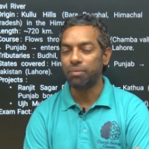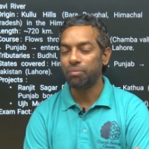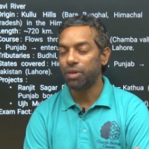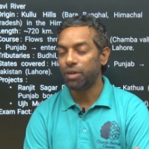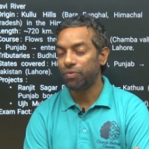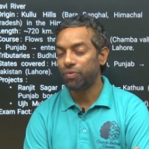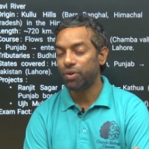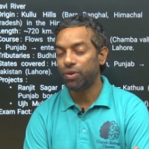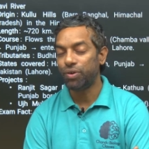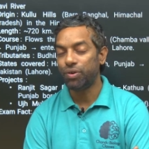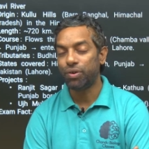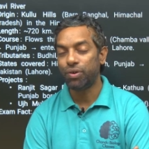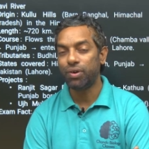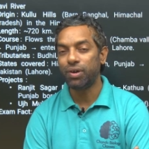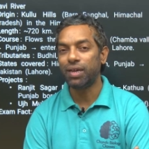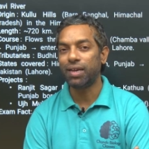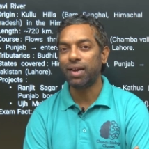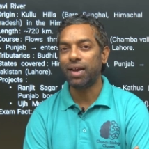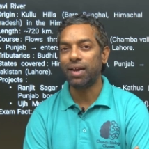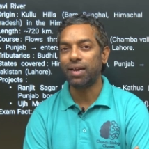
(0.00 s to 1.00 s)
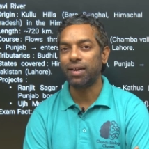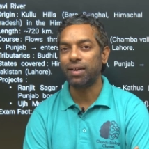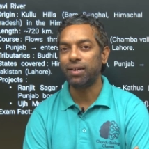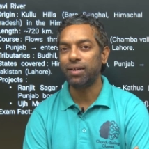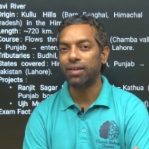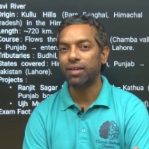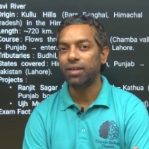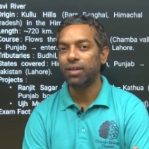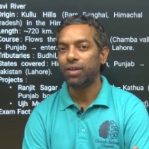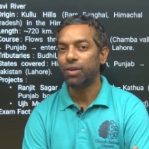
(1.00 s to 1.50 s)
If you don't crack it,
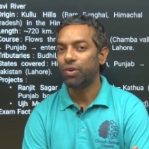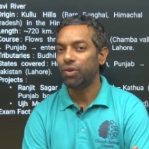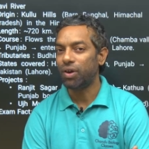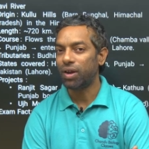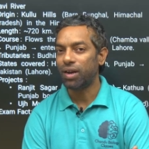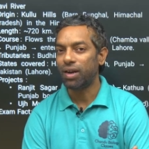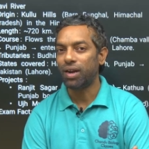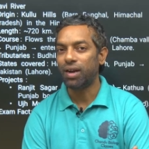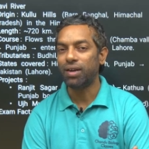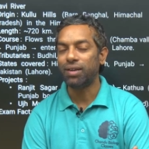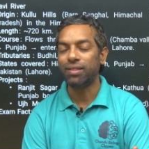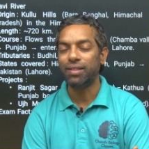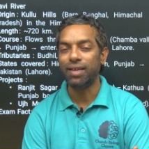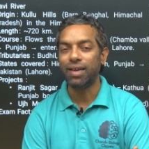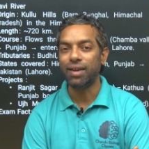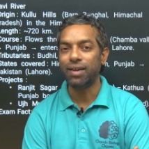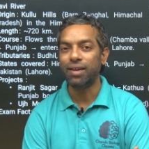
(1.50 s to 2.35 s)
you are not there.